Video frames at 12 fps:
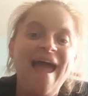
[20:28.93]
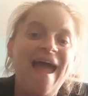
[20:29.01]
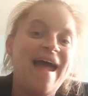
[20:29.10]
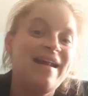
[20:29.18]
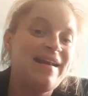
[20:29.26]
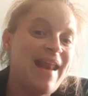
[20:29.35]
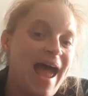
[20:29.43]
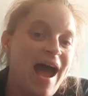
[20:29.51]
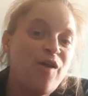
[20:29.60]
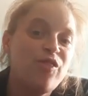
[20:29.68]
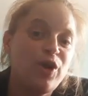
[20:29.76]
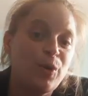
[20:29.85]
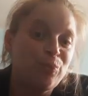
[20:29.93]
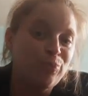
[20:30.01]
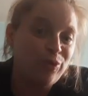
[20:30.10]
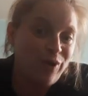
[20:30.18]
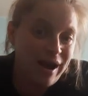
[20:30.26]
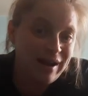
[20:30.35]
And now they're
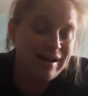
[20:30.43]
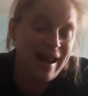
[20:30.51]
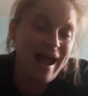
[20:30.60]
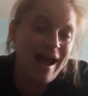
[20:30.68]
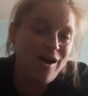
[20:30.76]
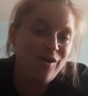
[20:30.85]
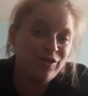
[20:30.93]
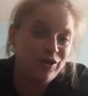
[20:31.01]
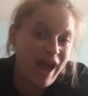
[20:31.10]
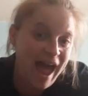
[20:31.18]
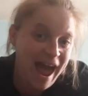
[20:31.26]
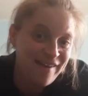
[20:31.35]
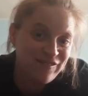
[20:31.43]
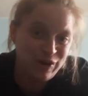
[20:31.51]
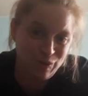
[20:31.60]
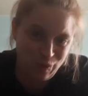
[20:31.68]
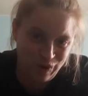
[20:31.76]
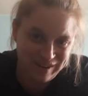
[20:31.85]

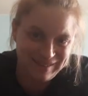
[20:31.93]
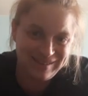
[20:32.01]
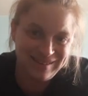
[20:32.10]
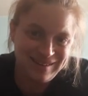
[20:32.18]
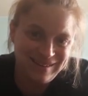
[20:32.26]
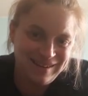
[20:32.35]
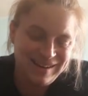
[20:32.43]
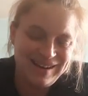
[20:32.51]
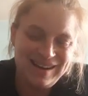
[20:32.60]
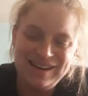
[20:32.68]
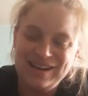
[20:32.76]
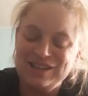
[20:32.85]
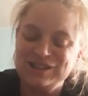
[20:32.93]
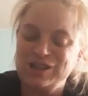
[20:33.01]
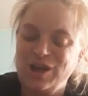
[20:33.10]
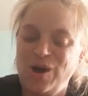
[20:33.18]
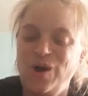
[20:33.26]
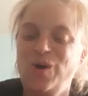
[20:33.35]
having one.
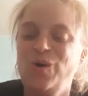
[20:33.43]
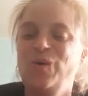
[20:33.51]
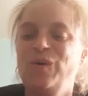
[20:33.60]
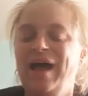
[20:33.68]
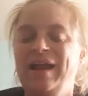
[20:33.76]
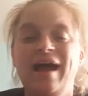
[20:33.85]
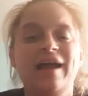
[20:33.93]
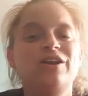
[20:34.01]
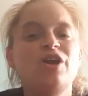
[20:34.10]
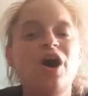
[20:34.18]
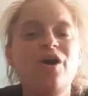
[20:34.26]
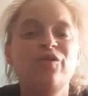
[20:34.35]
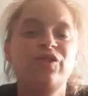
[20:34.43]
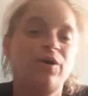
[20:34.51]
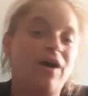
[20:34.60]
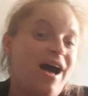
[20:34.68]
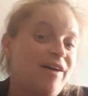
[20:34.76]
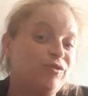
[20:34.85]
So, and I know
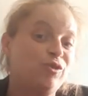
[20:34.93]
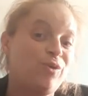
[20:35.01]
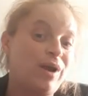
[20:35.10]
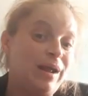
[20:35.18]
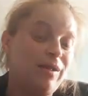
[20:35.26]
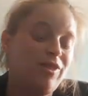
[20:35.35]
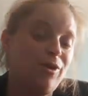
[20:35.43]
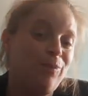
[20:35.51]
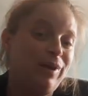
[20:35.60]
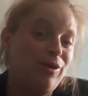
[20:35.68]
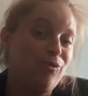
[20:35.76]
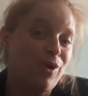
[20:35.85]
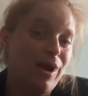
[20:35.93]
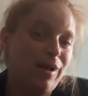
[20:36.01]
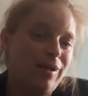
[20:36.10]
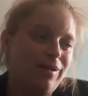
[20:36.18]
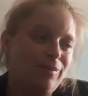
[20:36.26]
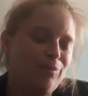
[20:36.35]
they'll be great
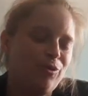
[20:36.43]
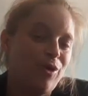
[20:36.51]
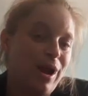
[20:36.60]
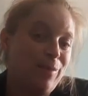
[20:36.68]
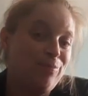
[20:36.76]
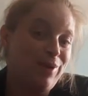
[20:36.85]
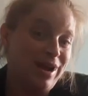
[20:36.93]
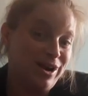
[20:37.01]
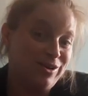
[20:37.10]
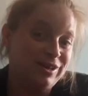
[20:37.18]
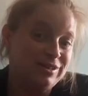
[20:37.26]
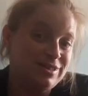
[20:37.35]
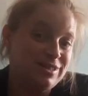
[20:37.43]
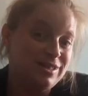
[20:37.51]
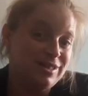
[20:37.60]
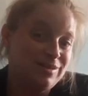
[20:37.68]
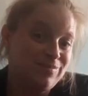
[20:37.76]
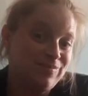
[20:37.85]

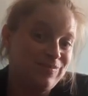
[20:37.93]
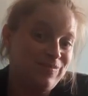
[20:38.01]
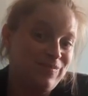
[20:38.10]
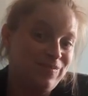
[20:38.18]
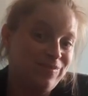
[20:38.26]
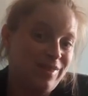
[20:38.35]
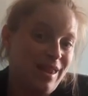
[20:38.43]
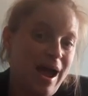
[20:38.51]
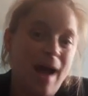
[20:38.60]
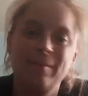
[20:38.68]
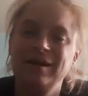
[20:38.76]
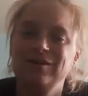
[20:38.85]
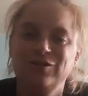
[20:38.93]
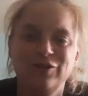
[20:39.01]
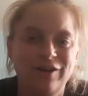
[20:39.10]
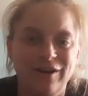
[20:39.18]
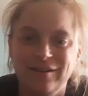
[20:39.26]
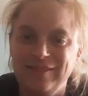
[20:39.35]
parents. I mean,
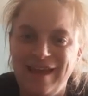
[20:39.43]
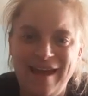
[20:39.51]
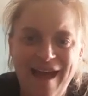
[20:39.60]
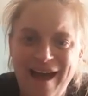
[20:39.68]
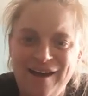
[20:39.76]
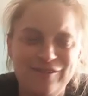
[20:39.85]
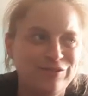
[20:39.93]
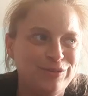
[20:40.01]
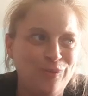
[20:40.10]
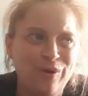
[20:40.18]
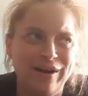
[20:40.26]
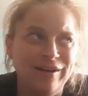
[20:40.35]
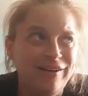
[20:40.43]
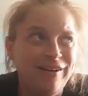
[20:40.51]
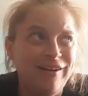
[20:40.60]
look, they have what?